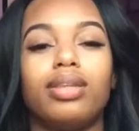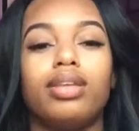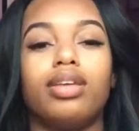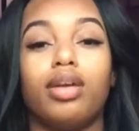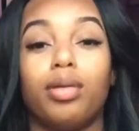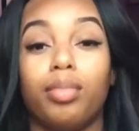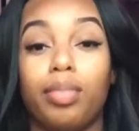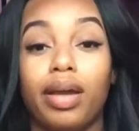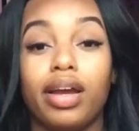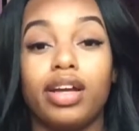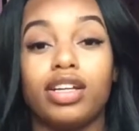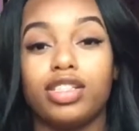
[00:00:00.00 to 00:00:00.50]

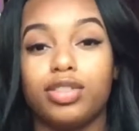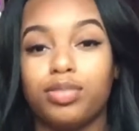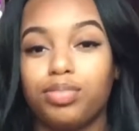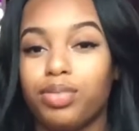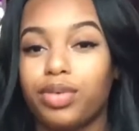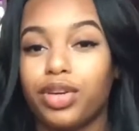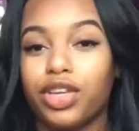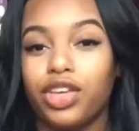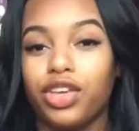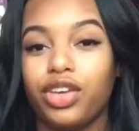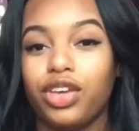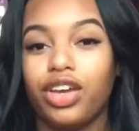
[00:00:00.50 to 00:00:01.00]
your parents
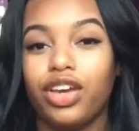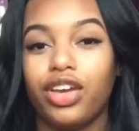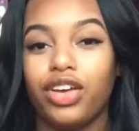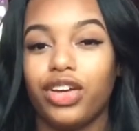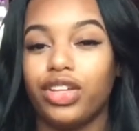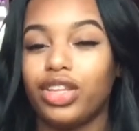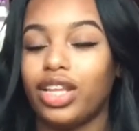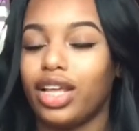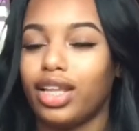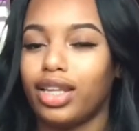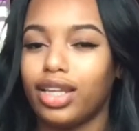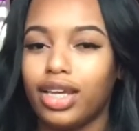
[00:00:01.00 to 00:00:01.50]
bring you here
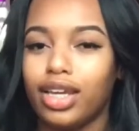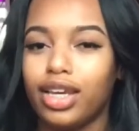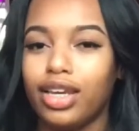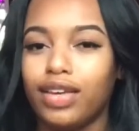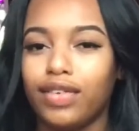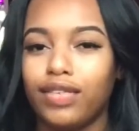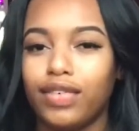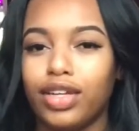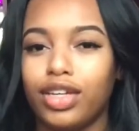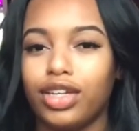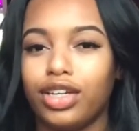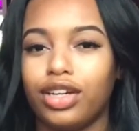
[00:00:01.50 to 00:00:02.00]
and they
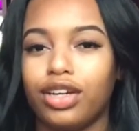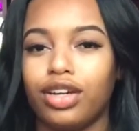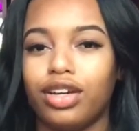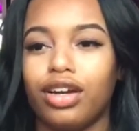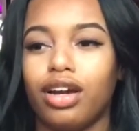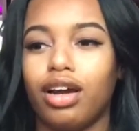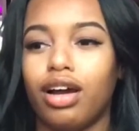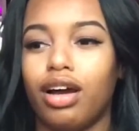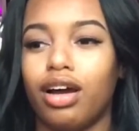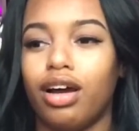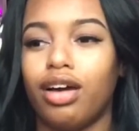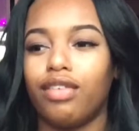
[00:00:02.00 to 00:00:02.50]
leave and you're
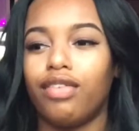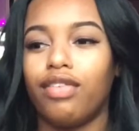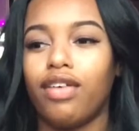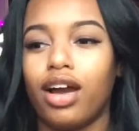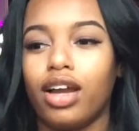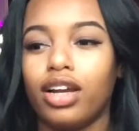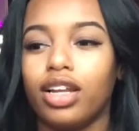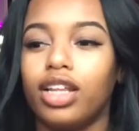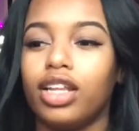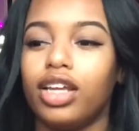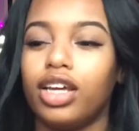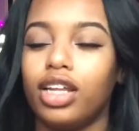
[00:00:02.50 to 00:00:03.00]

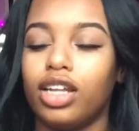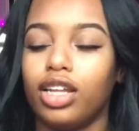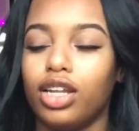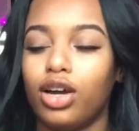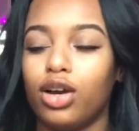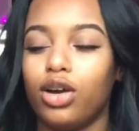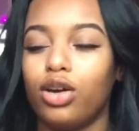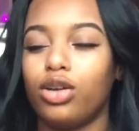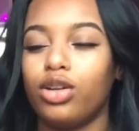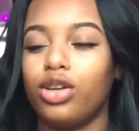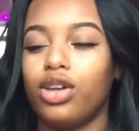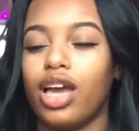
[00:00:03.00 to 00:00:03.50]
finally
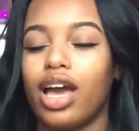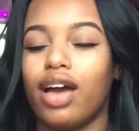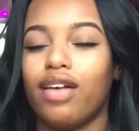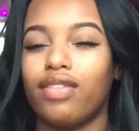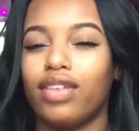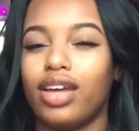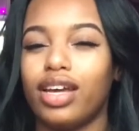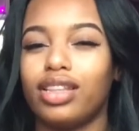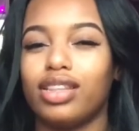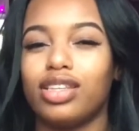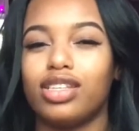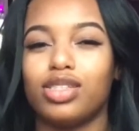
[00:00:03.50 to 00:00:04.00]
alone, you have
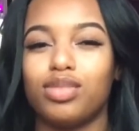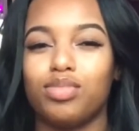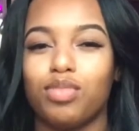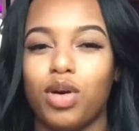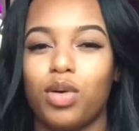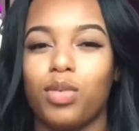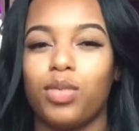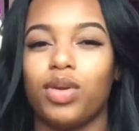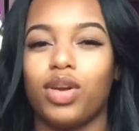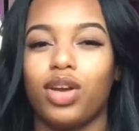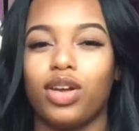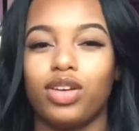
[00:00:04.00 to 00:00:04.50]
like this
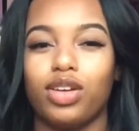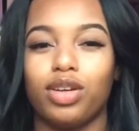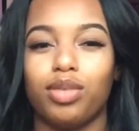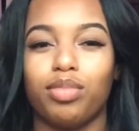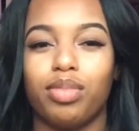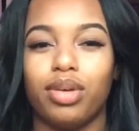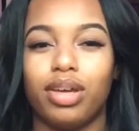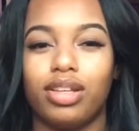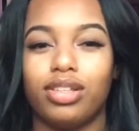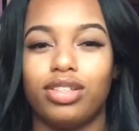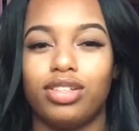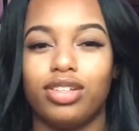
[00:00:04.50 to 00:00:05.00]
moment on your
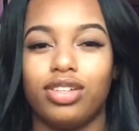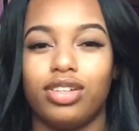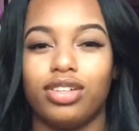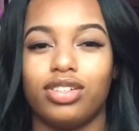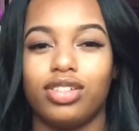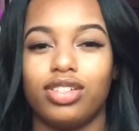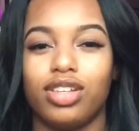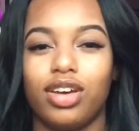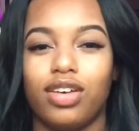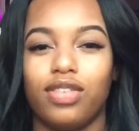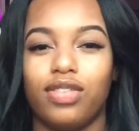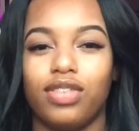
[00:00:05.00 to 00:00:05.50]
bed to
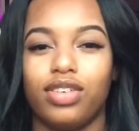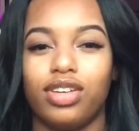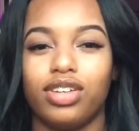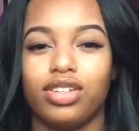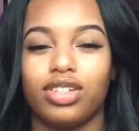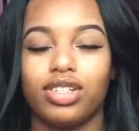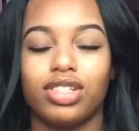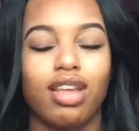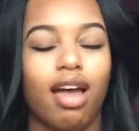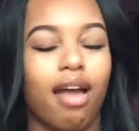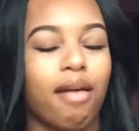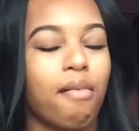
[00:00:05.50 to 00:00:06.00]
yourself, and you're
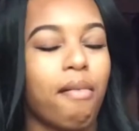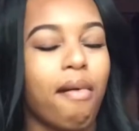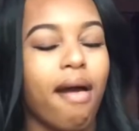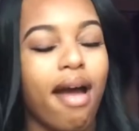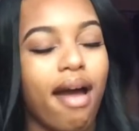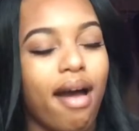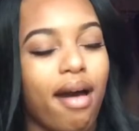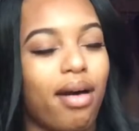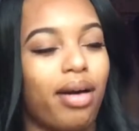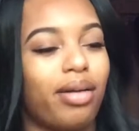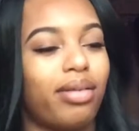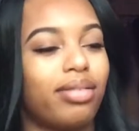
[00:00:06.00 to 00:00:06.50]
just like,
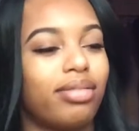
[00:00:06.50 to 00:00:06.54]
wow,